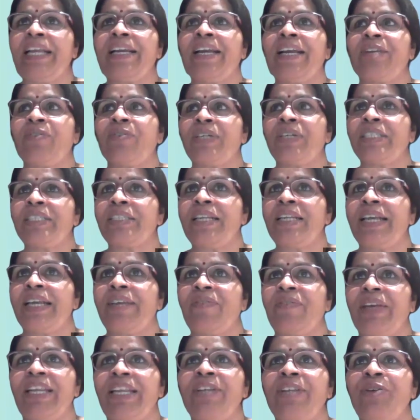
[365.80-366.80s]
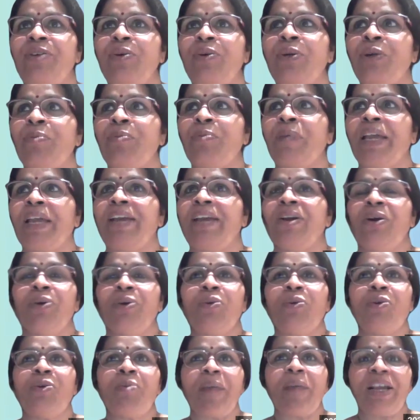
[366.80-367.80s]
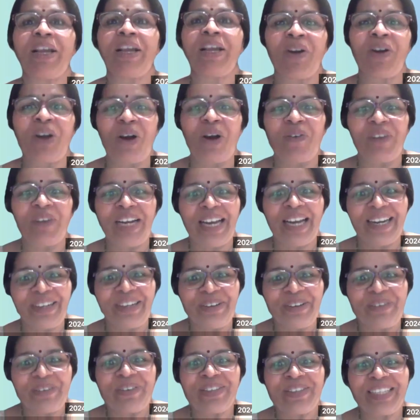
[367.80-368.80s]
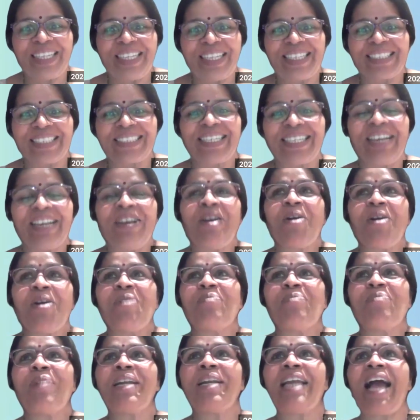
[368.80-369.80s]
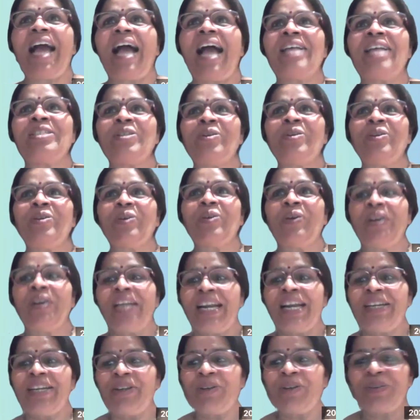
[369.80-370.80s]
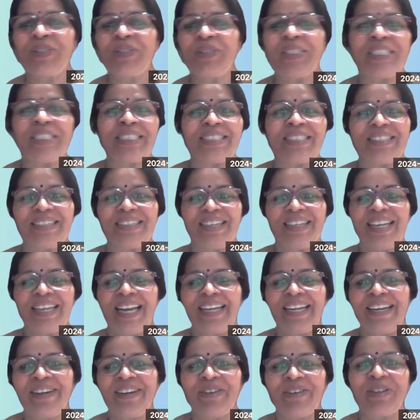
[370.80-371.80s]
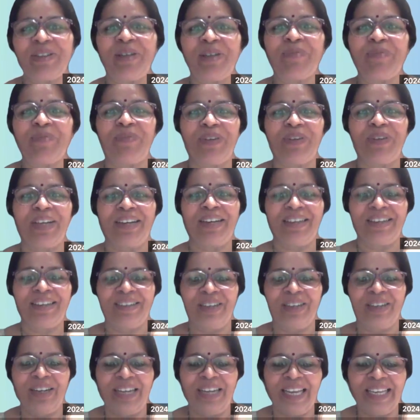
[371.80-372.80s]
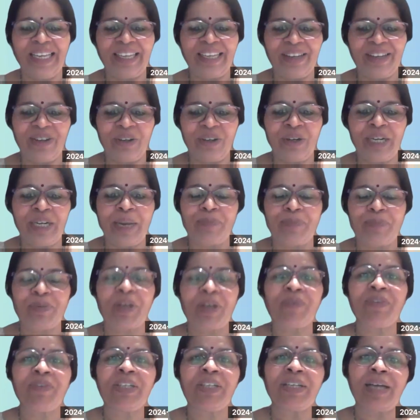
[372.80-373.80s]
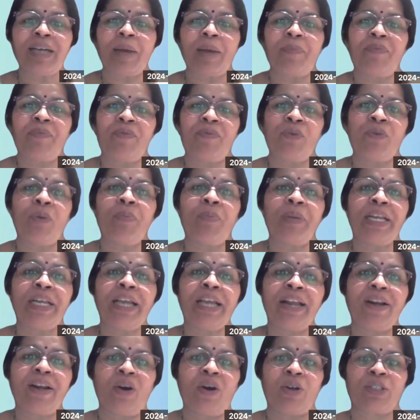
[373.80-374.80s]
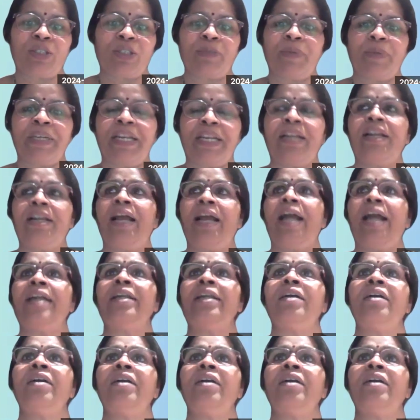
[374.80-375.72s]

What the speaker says: it was like very new to me. Oh my god, how will I do this? But as you do it and you just get into the depth of the opening in hospital, and